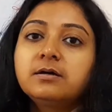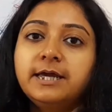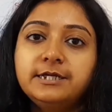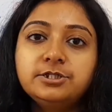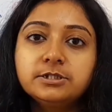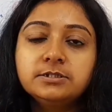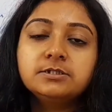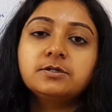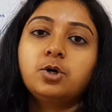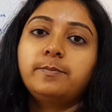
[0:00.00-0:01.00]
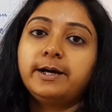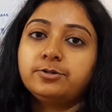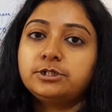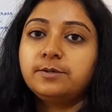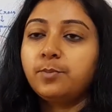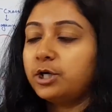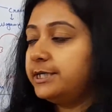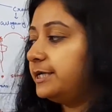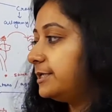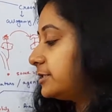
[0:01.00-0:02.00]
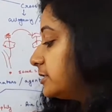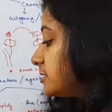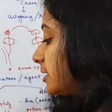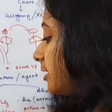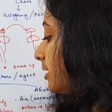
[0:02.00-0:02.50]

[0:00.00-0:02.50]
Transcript: agents or biotic pollinators